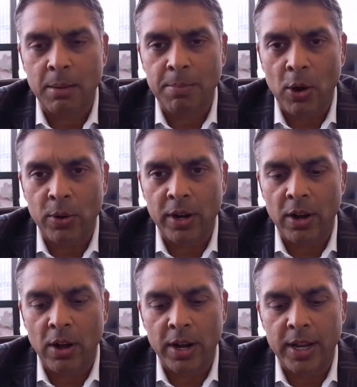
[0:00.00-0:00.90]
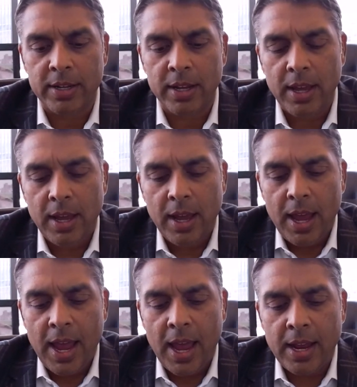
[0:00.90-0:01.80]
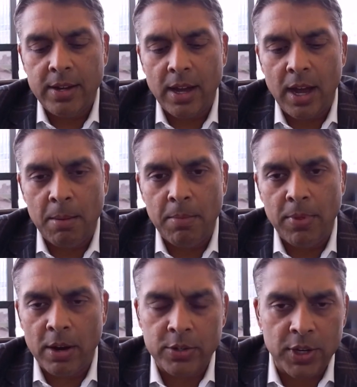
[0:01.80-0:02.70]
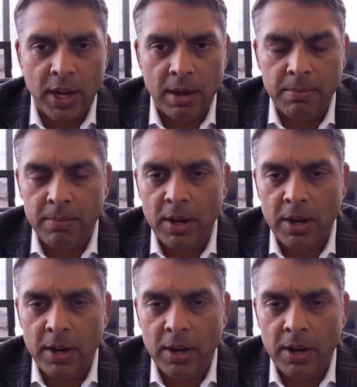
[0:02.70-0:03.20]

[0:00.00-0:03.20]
component on it. And there's a